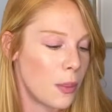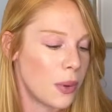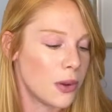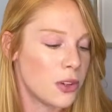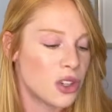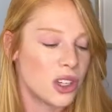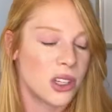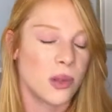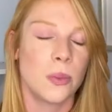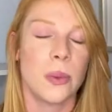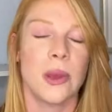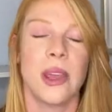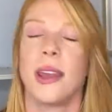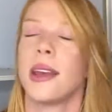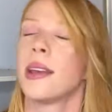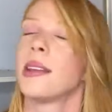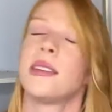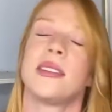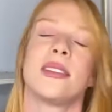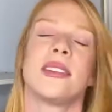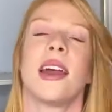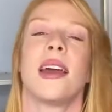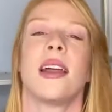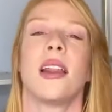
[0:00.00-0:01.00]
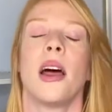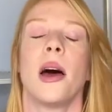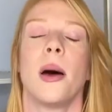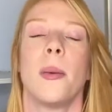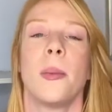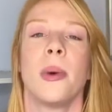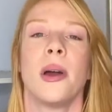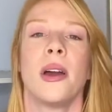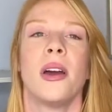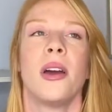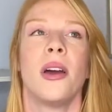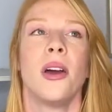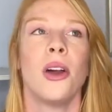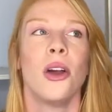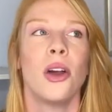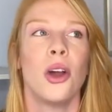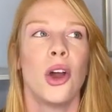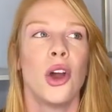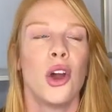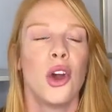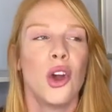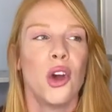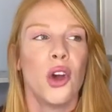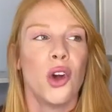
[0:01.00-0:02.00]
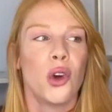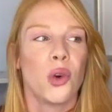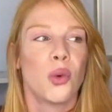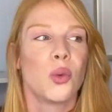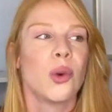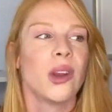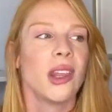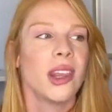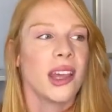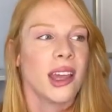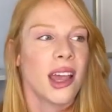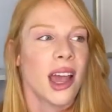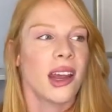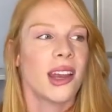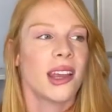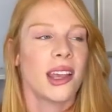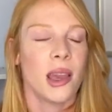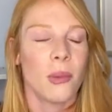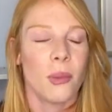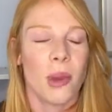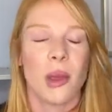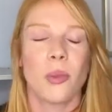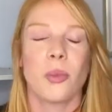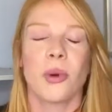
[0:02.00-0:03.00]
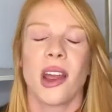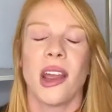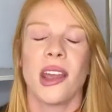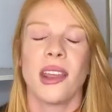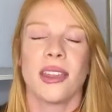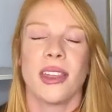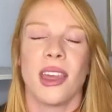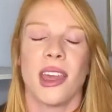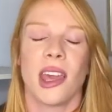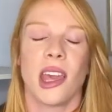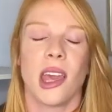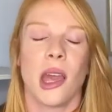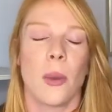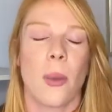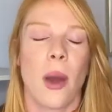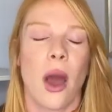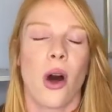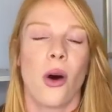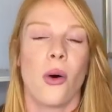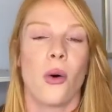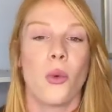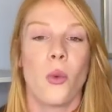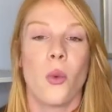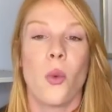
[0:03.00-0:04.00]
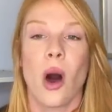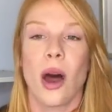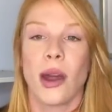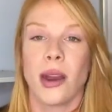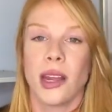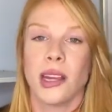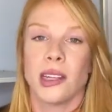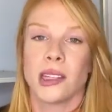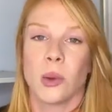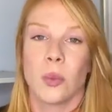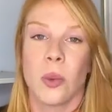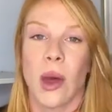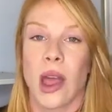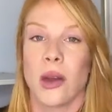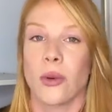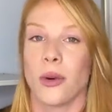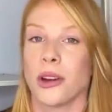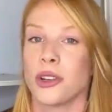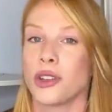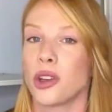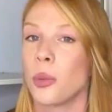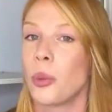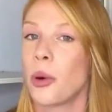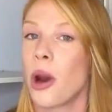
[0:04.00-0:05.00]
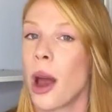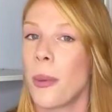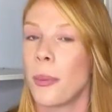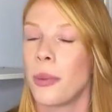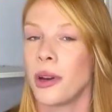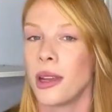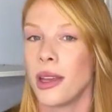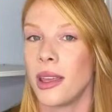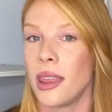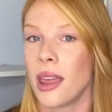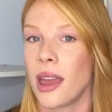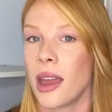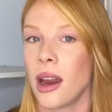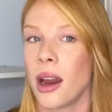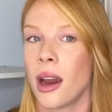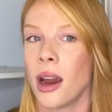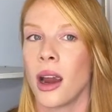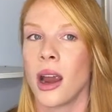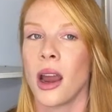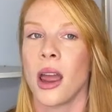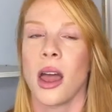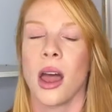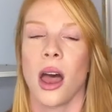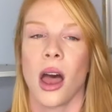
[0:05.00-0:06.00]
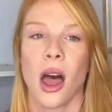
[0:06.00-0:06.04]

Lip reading: and just being in Salem really kind of get my brain thinking about wanting to buy rental property there,